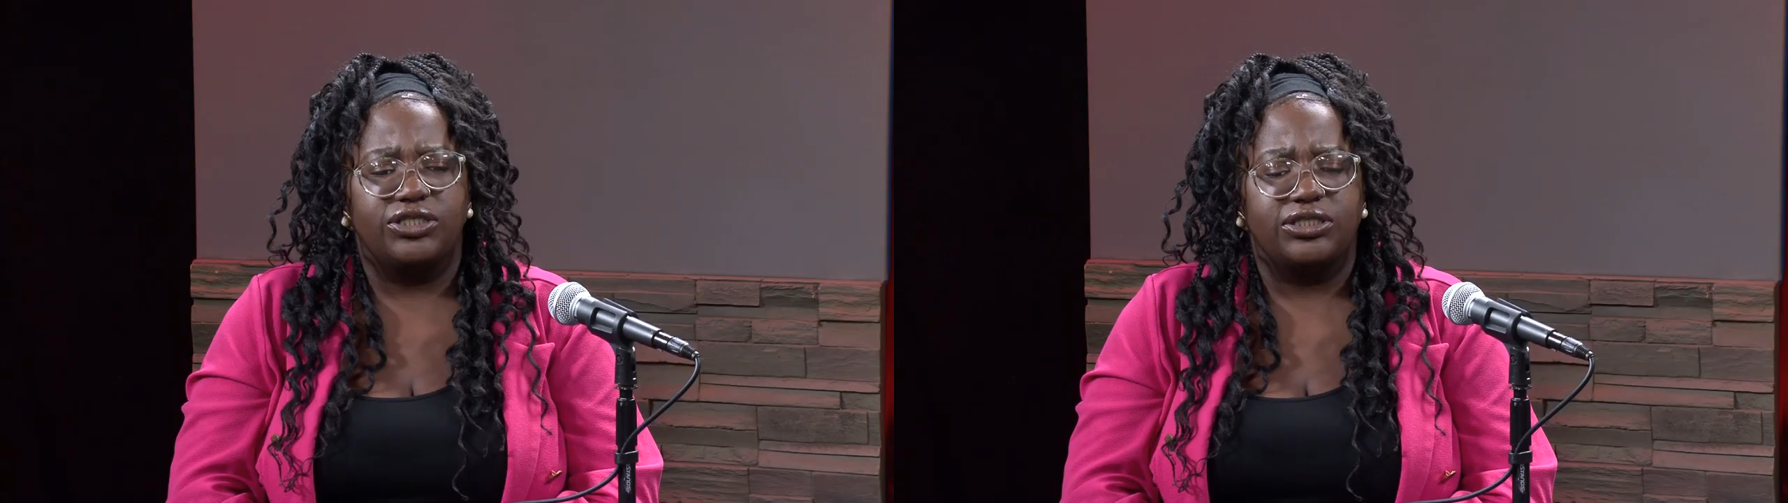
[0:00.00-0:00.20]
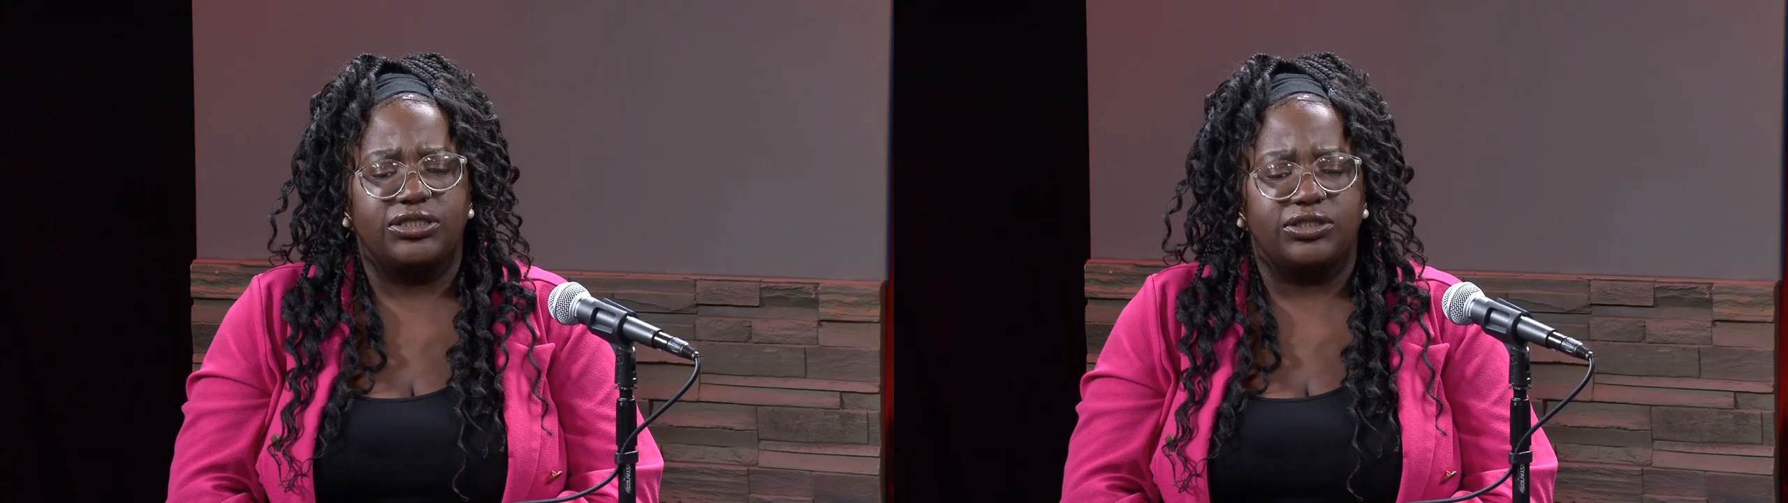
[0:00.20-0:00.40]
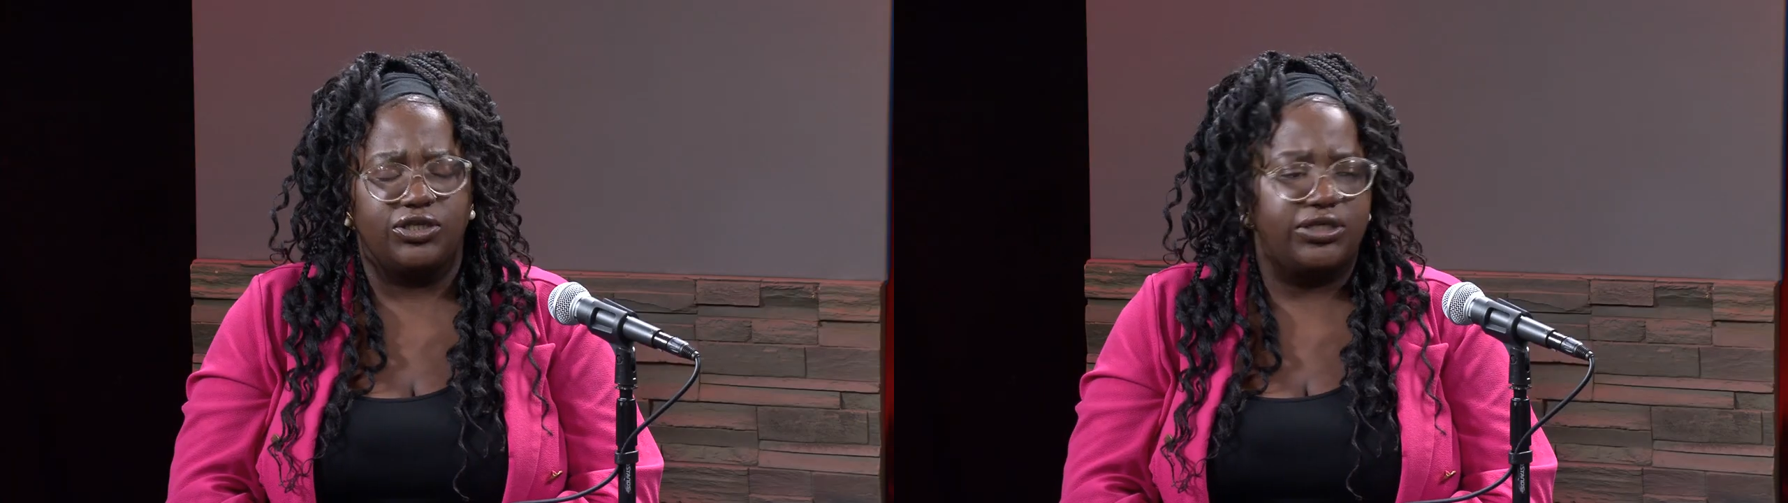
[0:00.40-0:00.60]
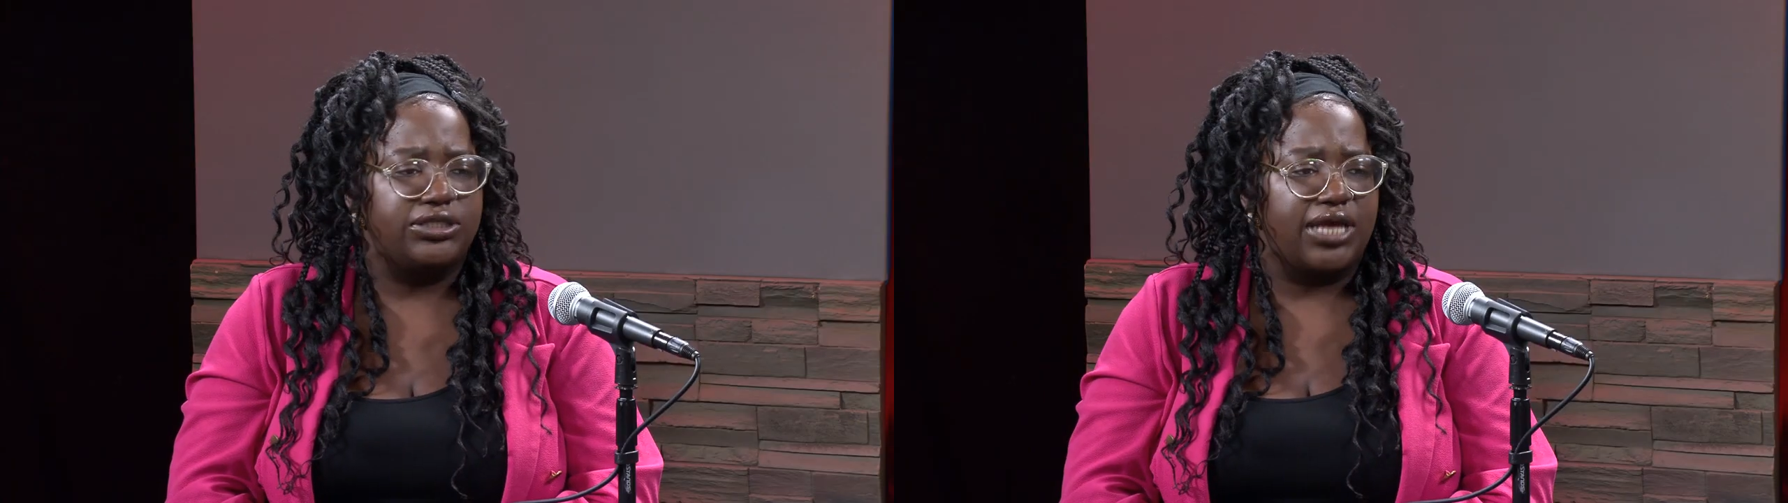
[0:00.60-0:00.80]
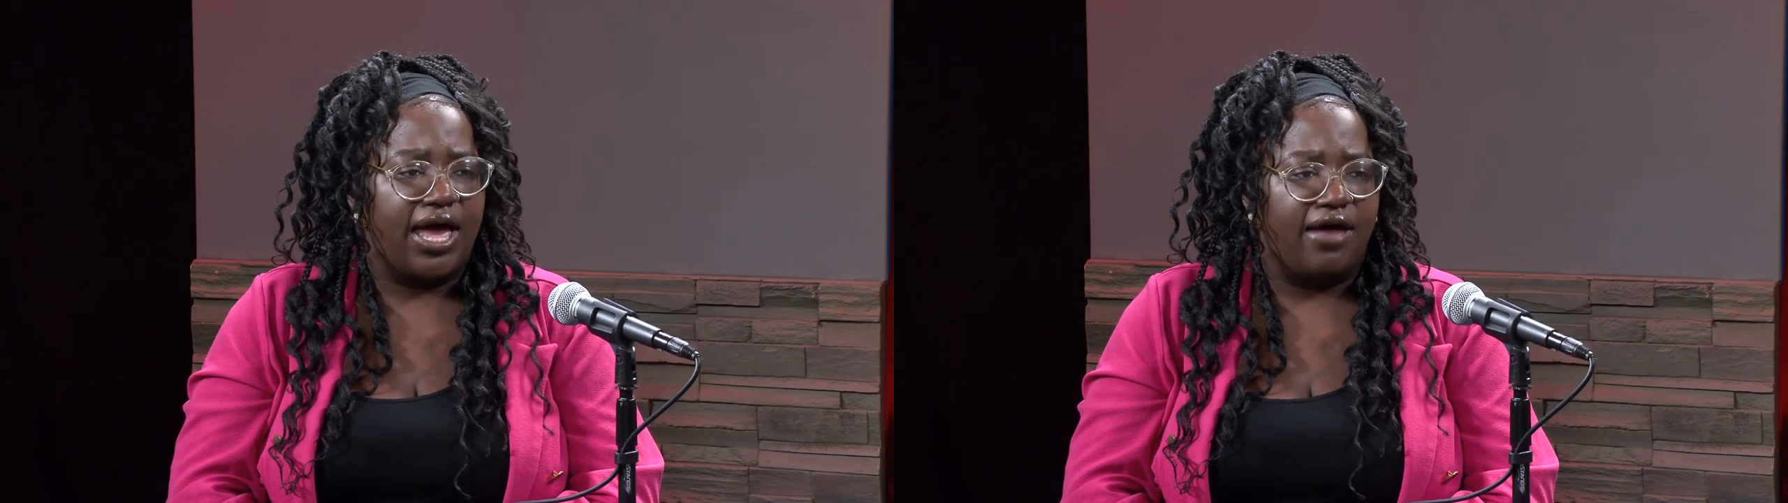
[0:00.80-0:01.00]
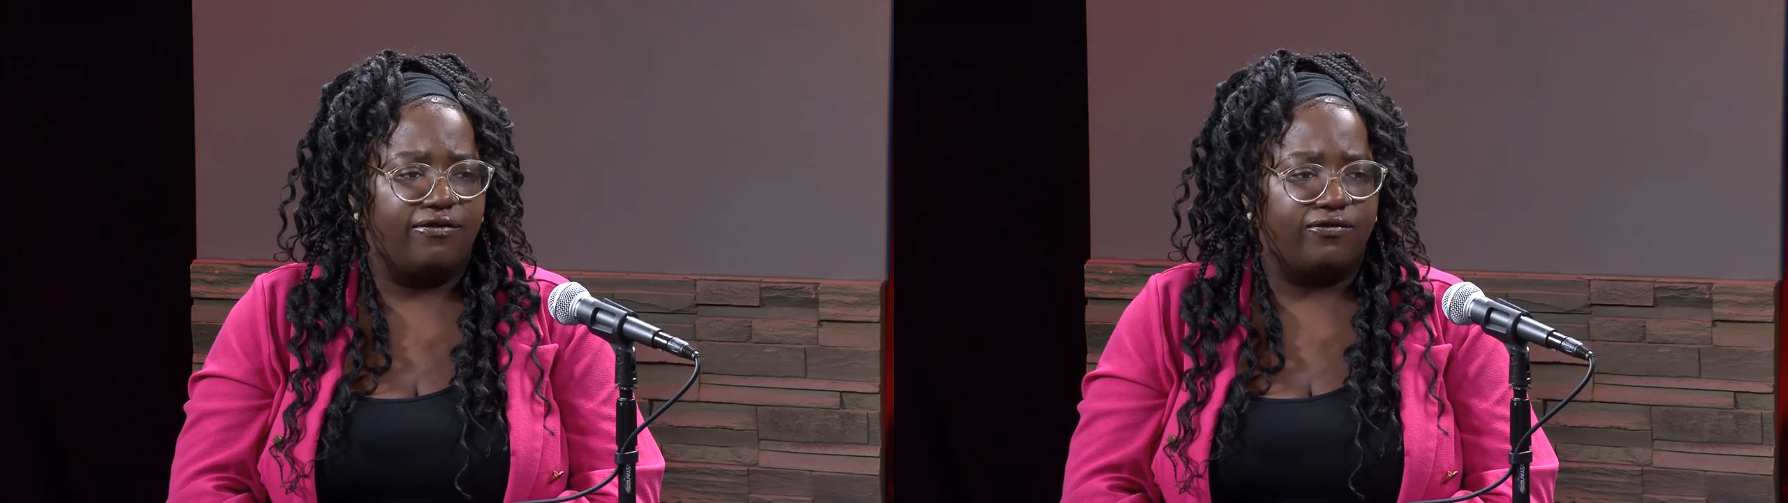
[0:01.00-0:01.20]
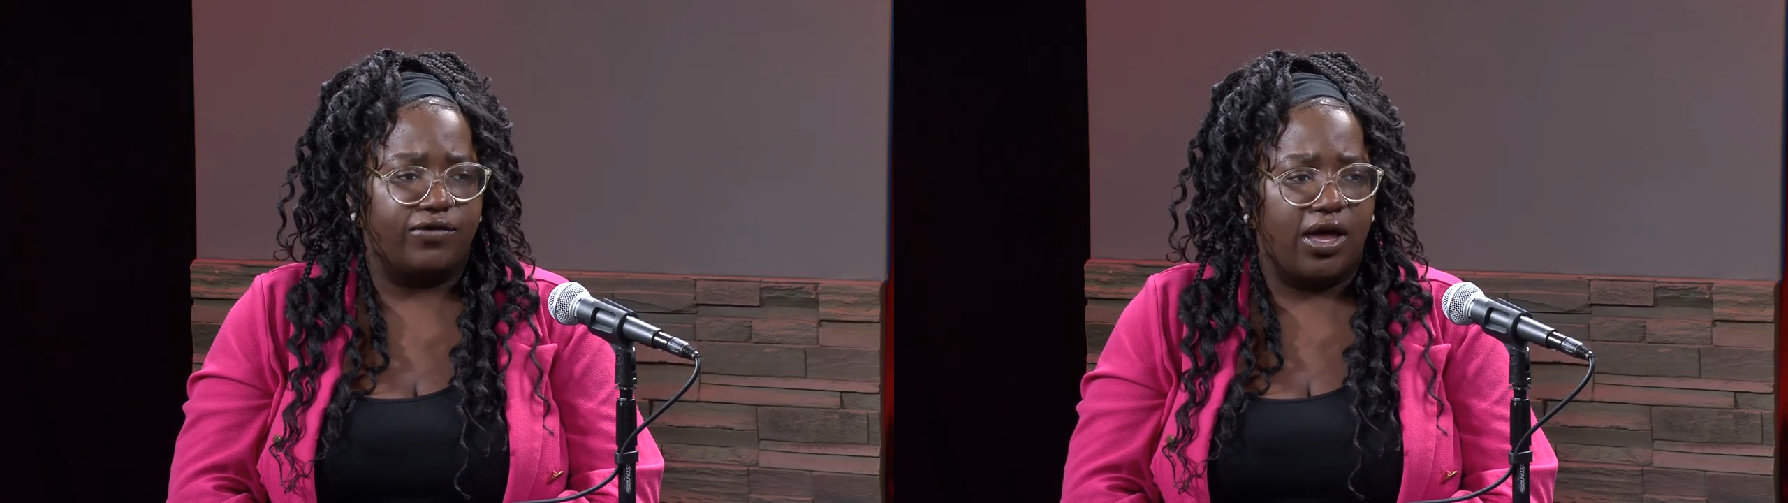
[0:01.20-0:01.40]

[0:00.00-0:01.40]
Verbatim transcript: just good to have